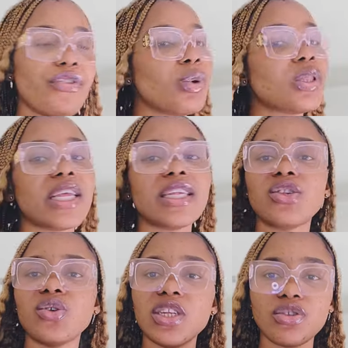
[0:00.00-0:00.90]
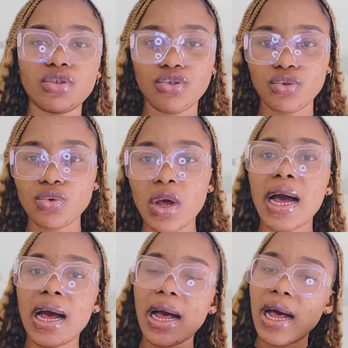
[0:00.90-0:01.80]
a few things you need to do
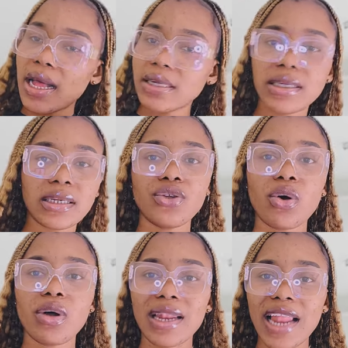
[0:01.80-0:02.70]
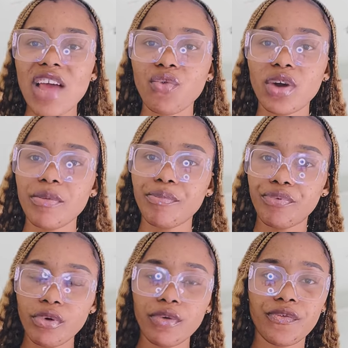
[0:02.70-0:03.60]
and your life will
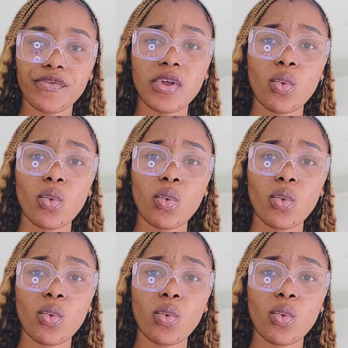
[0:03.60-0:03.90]
improve.